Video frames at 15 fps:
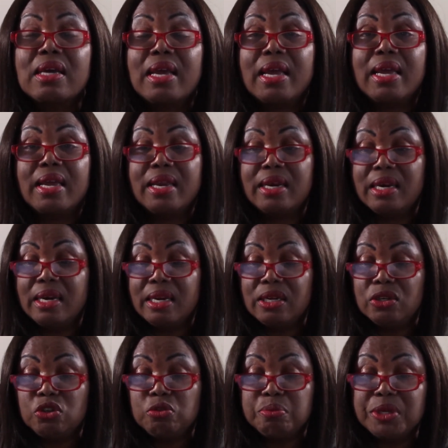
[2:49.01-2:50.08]
and
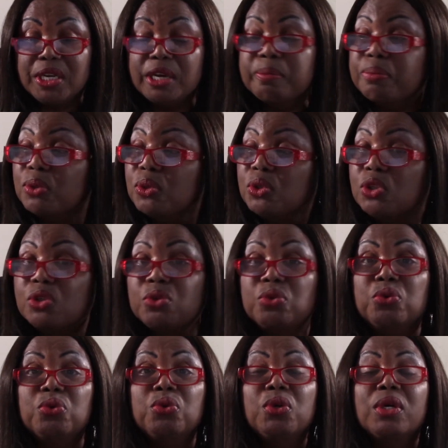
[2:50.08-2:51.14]
to be able
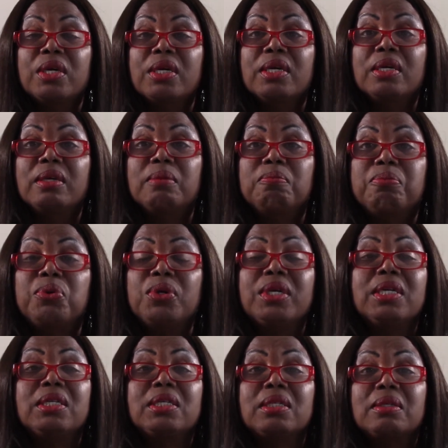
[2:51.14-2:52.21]
to put
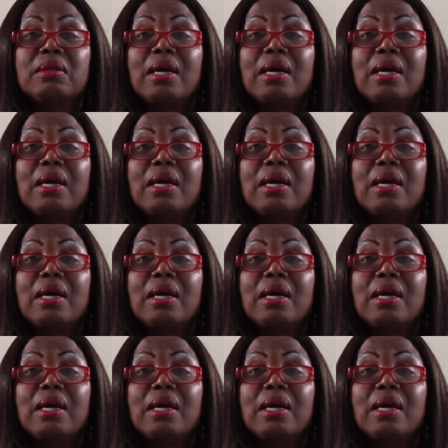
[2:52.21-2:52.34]
it